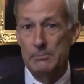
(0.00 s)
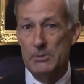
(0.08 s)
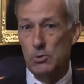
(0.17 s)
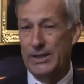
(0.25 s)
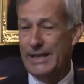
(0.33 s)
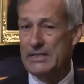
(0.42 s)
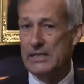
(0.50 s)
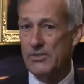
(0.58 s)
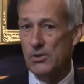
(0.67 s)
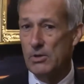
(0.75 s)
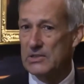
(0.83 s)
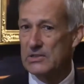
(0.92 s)
Between
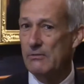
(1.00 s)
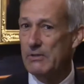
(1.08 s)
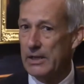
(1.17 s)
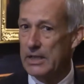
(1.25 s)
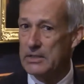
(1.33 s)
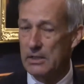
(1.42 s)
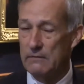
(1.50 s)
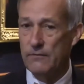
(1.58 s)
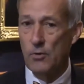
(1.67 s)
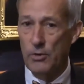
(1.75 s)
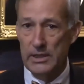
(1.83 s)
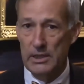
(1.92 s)
1837 and
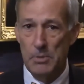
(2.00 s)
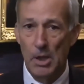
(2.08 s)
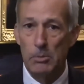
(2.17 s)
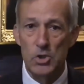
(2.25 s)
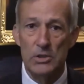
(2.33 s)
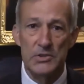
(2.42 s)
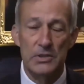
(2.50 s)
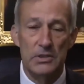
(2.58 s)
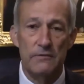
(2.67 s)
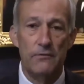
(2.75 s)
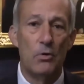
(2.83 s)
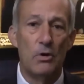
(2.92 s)
1840, he publishes
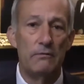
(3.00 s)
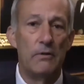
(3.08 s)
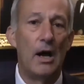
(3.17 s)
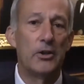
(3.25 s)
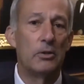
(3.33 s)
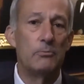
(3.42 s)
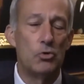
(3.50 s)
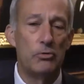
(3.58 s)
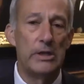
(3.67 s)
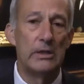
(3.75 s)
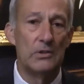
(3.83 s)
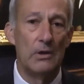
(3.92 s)
his 4-volume
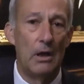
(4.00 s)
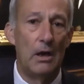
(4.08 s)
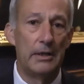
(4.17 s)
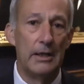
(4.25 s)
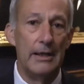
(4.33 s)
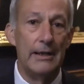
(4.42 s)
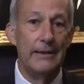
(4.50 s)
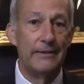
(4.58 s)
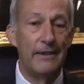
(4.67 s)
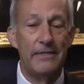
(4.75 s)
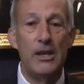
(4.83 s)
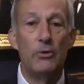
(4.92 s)
treatise on
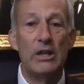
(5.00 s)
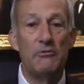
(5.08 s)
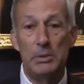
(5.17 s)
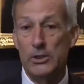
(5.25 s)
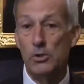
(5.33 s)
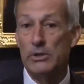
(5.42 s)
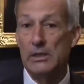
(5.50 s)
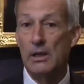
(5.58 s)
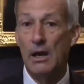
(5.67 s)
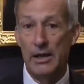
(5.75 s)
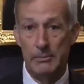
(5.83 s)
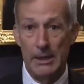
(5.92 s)
the theory of political
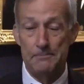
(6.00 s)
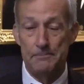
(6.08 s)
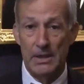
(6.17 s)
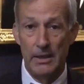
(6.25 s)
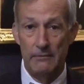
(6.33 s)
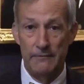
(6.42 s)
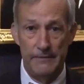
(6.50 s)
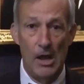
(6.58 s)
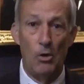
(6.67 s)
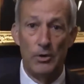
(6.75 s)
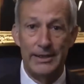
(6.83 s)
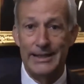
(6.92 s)
economy,
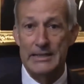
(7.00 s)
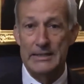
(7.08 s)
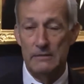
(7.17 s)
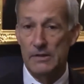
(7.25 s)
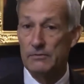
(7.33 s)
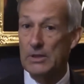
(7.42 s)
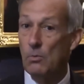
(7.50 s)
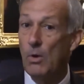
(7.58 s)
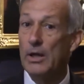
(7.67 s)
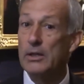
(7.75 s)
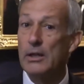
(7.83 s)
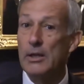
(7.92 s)
followed in
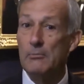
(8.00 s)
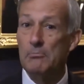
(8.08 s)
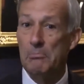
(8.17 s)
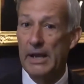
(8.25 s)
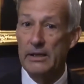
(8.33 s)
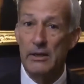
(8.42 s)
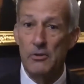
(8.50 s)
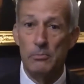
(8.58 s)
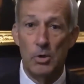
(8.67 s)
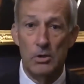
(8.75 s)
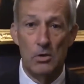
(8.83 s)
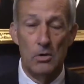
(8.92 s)
1851 by
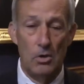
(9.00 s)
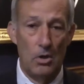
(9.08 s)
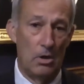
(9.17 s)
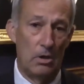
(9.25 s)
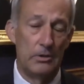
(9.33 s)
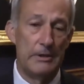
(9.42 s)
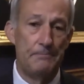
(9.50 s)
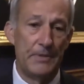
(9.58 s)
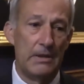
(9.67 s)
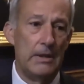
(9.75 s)
another book called